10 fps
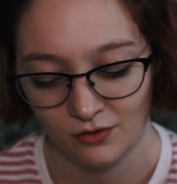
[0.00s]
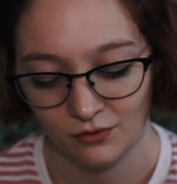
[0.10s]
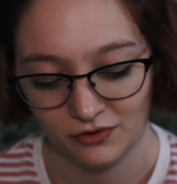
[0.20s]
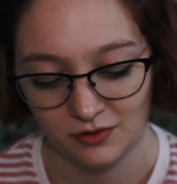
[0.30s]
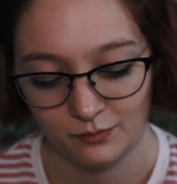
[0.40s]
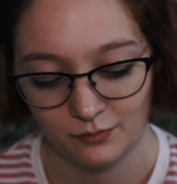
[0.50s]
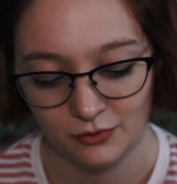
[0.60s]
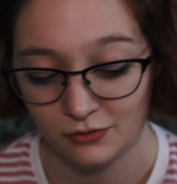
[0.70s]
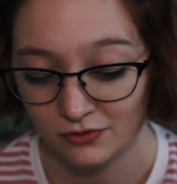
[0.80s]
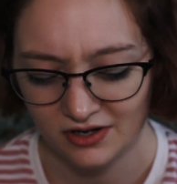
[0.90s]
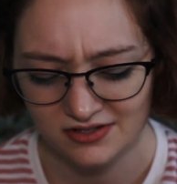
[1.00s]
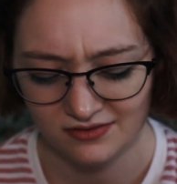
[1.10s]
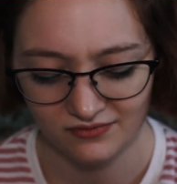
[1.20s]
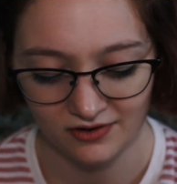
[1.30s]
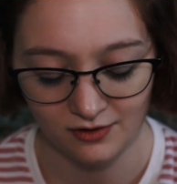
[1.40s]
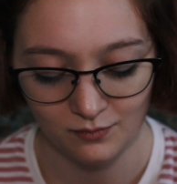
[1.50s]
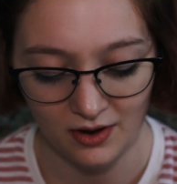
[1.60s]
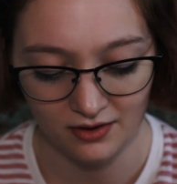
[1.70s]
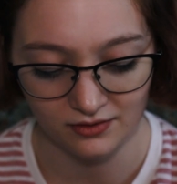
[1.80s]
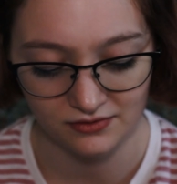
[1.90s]
only Pooh doesn't very
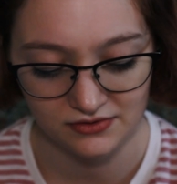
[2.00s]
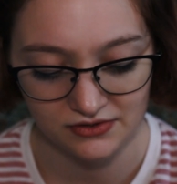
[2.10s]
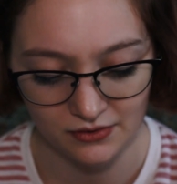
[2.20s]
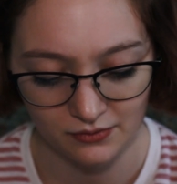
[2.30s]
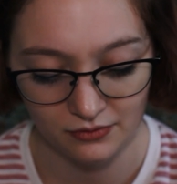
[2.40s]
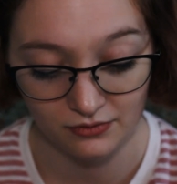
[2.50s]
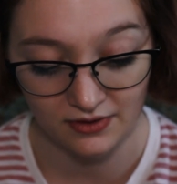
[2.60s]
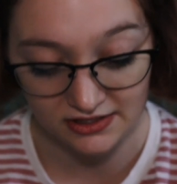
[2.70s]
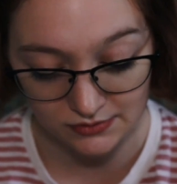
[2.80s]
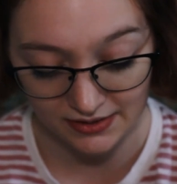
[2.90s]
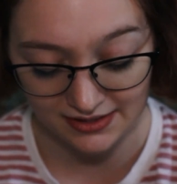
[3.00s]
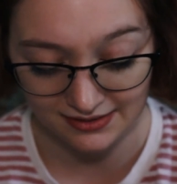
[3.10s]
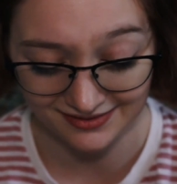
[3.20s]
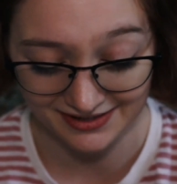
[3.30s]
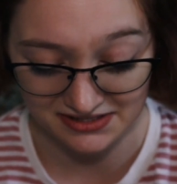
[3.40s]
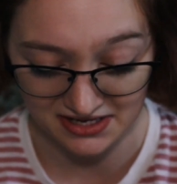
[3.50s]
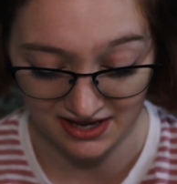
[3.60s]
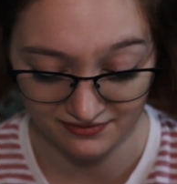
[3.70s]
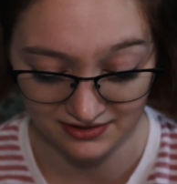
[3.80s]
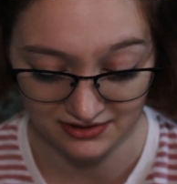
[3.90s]
well, so that's why he likes
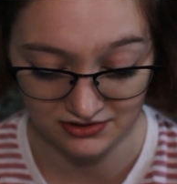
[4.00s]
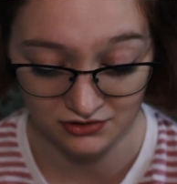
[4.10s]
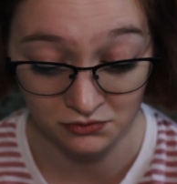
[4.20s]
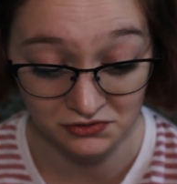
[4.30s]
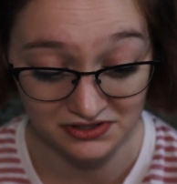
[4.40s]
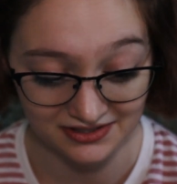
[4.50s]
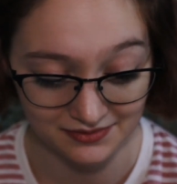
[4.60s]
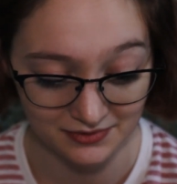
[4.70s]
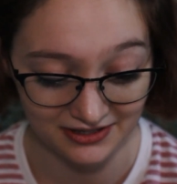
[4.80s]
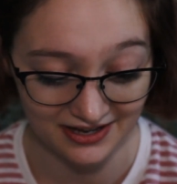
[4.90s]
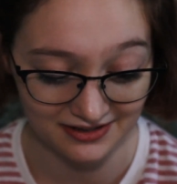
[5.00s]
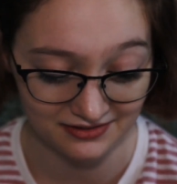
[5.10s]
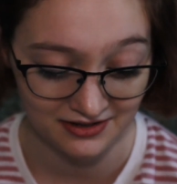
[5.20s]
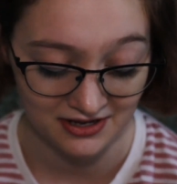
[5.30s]
having it told to him again,